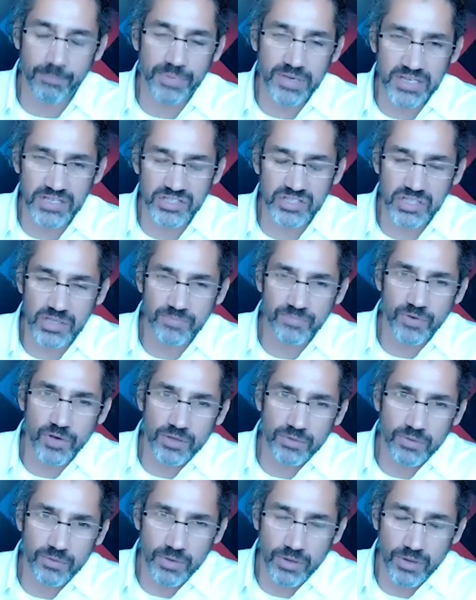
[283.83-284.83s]
piece, the
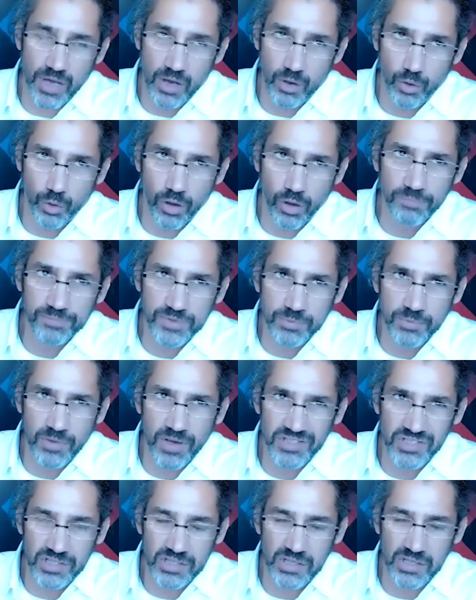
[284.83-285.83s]
inverter,
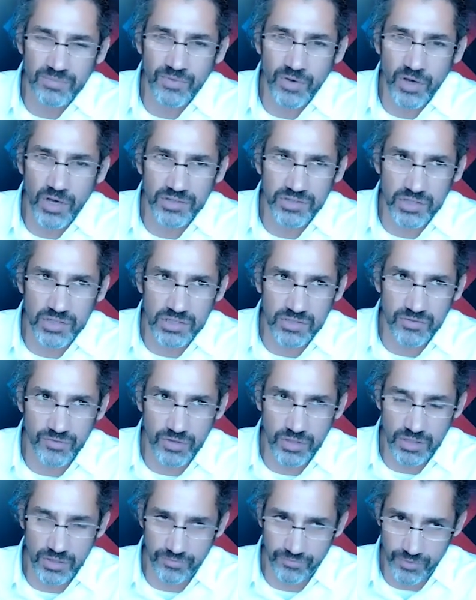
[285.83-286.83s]
optimizing the inverters for
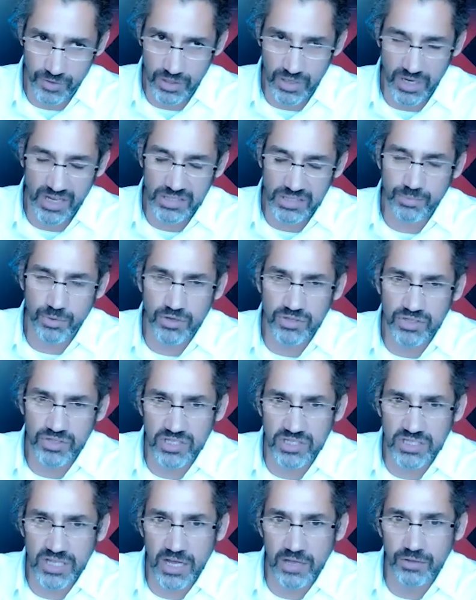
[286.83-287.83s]
the next
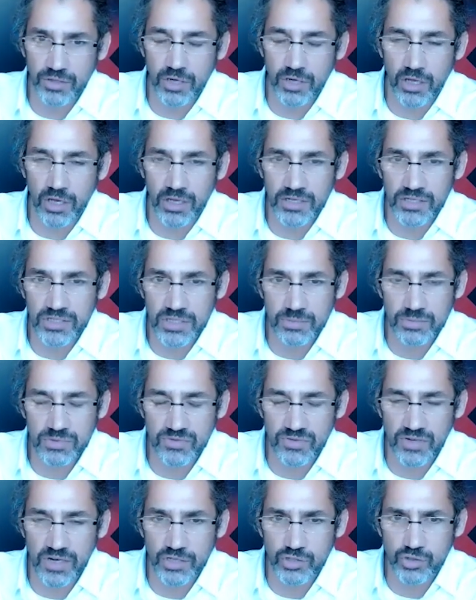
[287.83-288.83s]
process down the line in terms
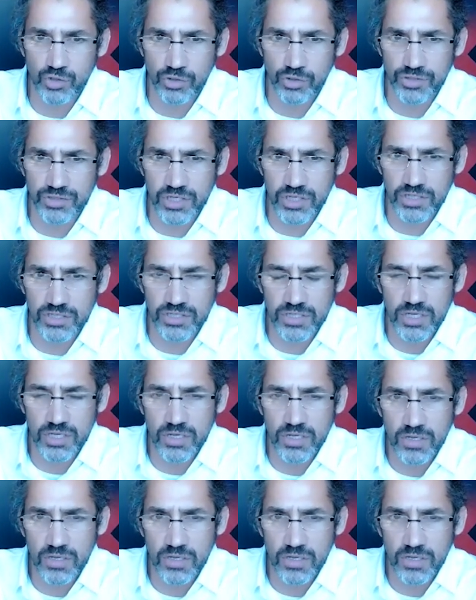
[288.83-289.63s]
of electrolysis.